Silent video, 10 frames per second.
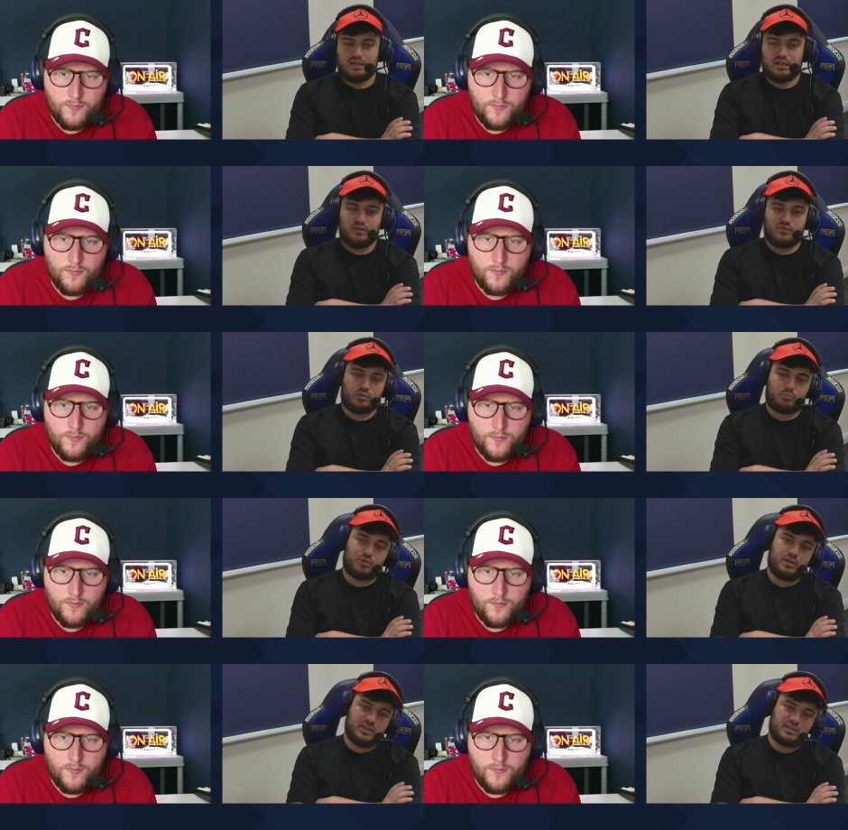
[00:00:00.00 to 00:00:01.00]
Speaker 1: if the
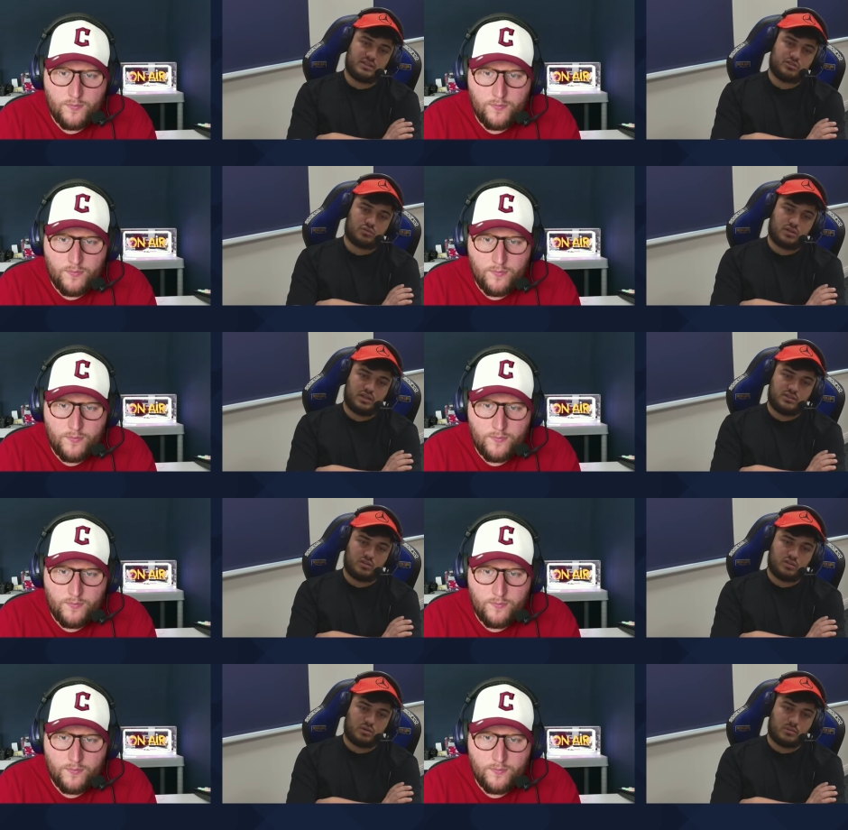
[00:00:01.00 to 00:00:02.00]
previous year's rookie
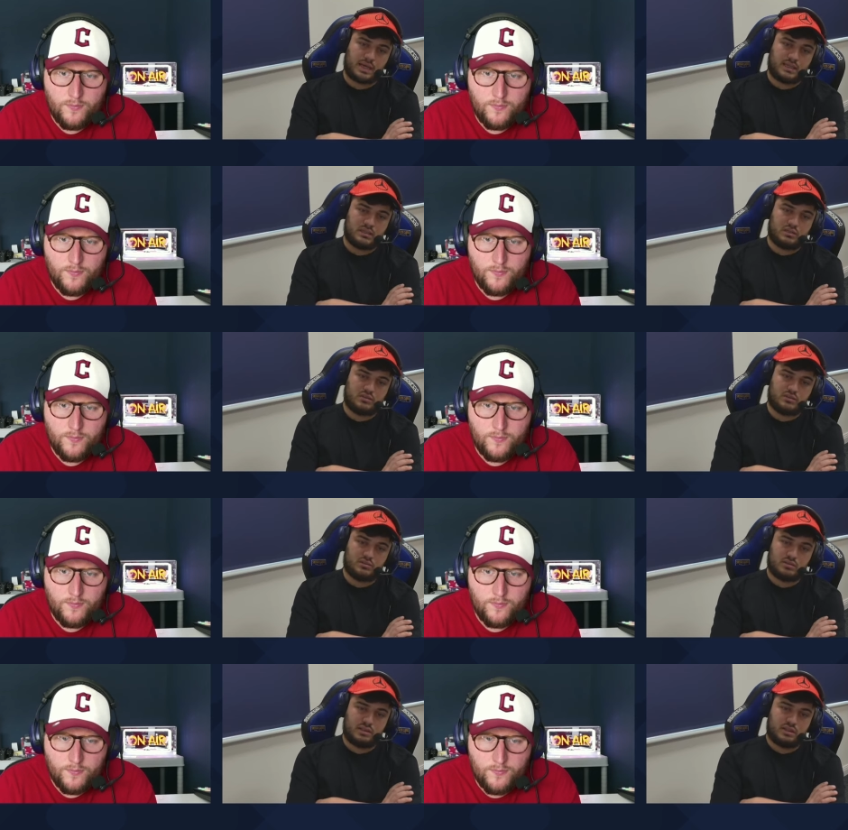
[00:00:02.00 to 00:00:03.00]
isn't doing a madness,
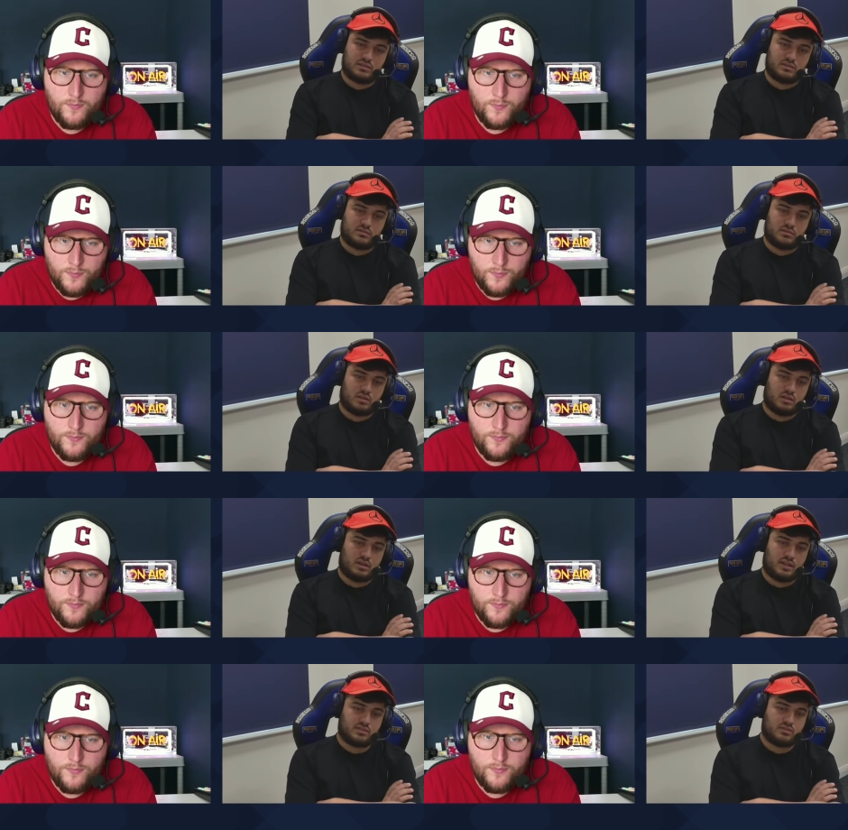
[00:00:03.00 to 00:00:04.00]
it's a
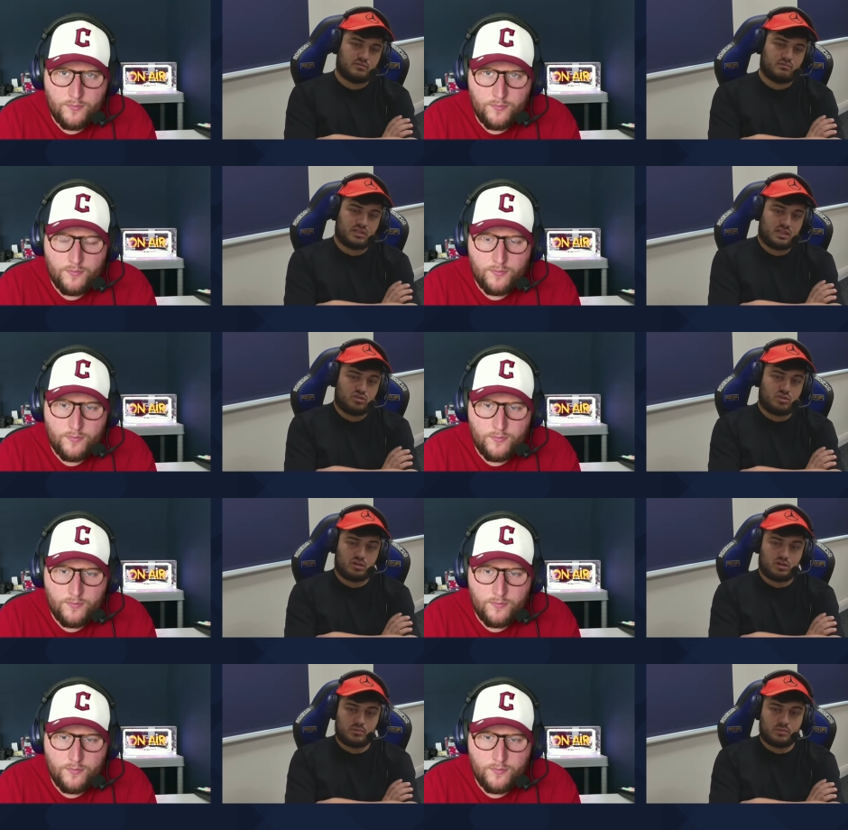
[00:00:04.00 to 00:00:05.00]
lot less attention
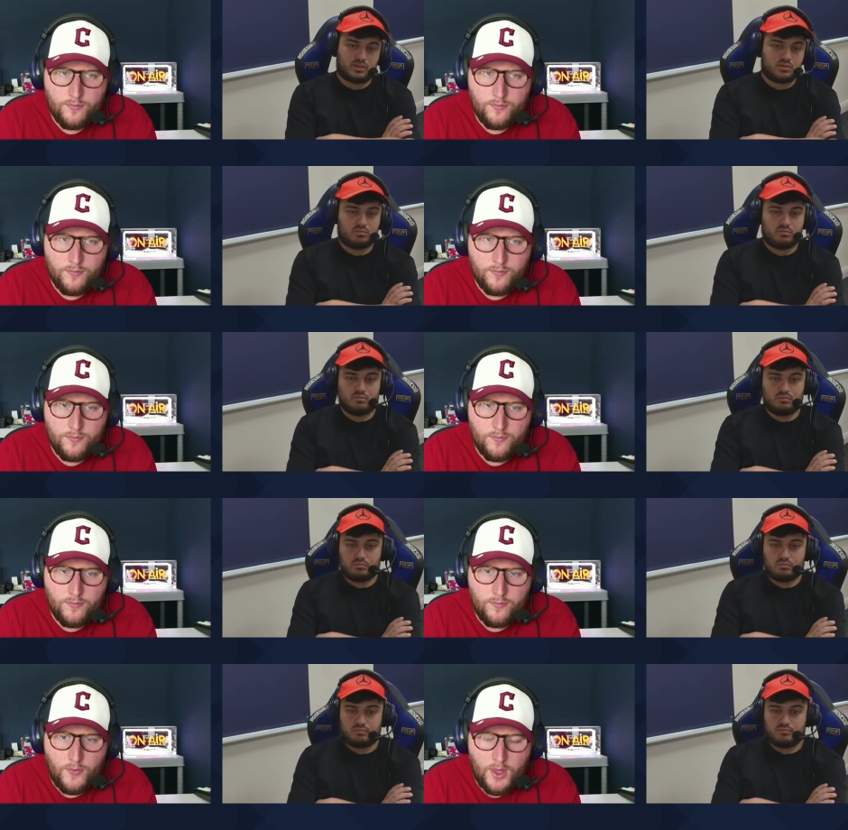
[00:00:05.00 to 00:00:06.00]
on it, I would imagine.
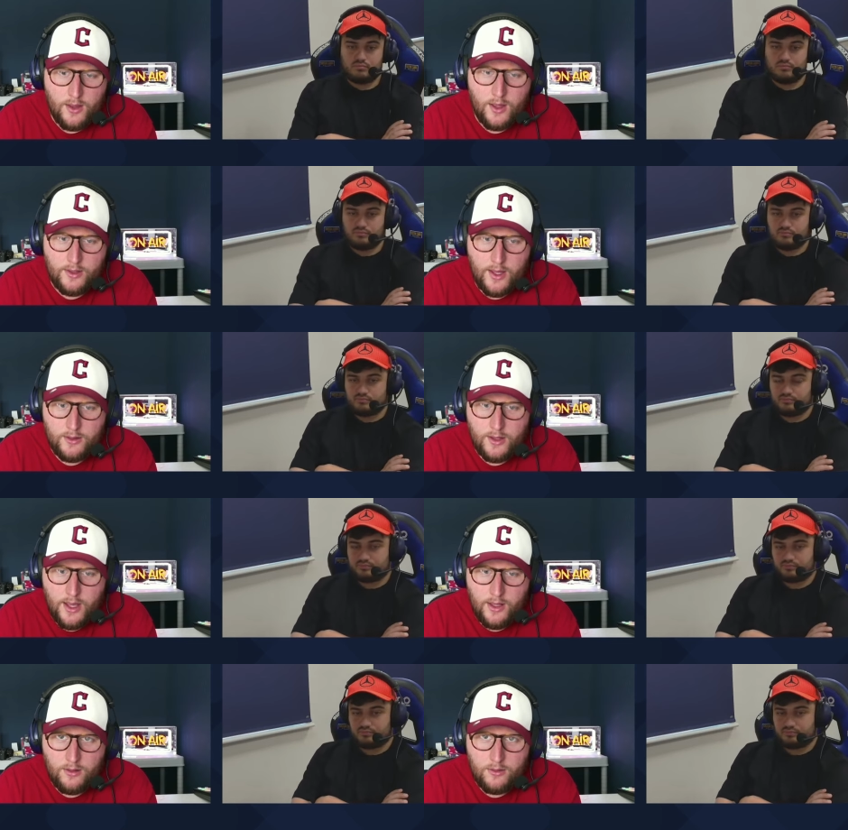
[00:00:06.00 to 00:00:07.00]
Speaker 2: Yeah, and and
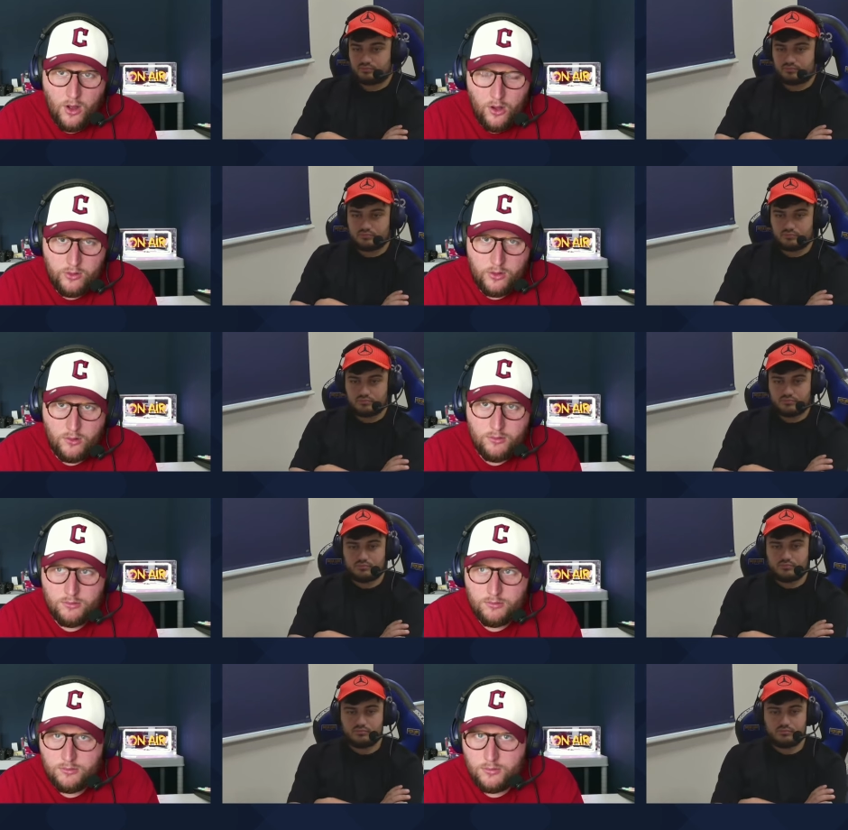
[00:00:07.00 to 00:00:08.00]
and also,
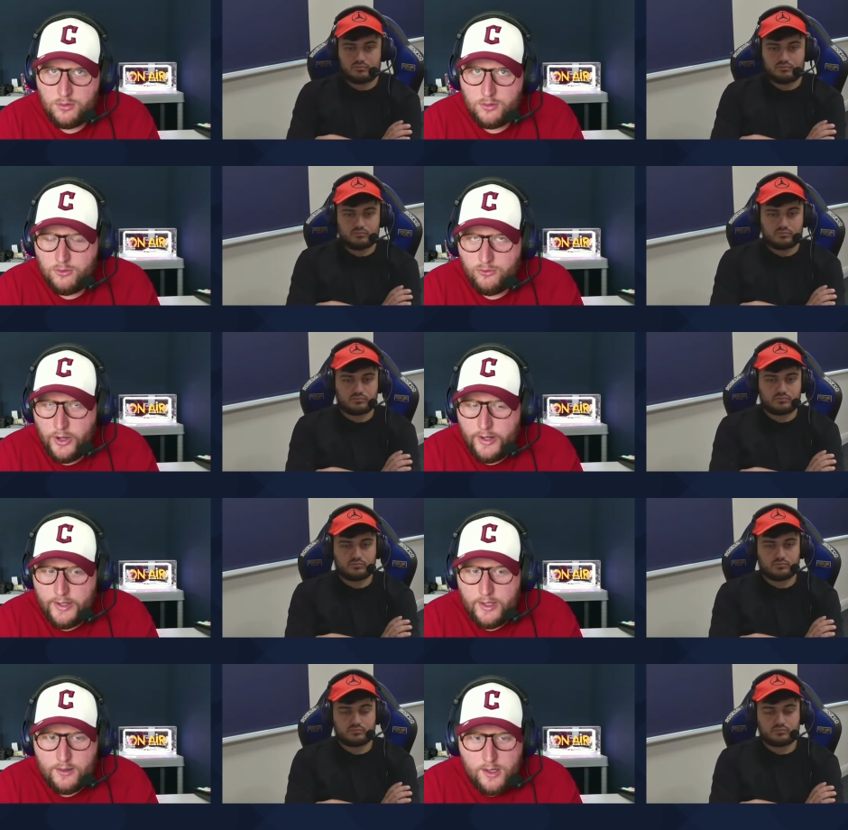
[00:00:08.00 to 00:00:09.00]

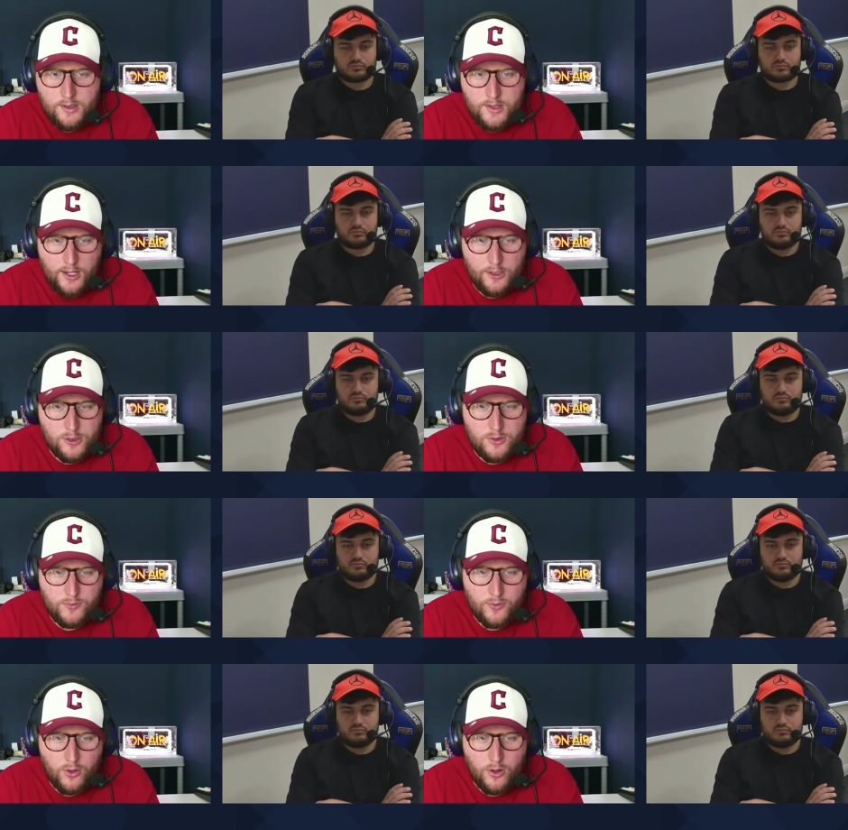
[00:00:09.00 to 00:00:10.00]
rightly, the standards
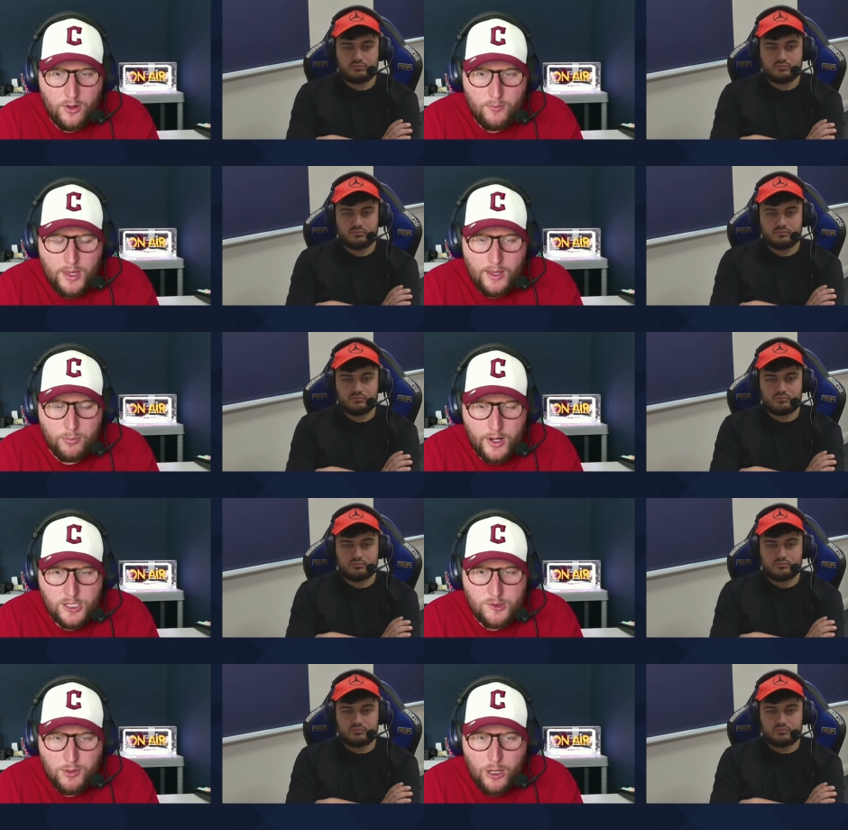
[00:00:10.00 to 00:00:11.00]
for being
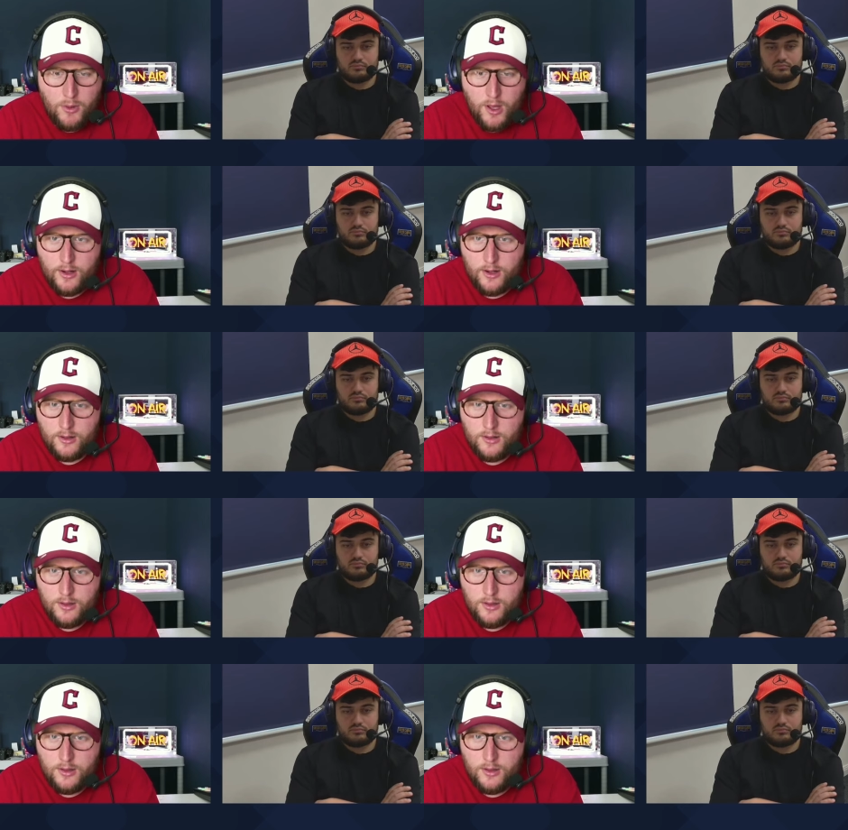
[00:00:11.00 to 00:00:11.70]
impressed become higher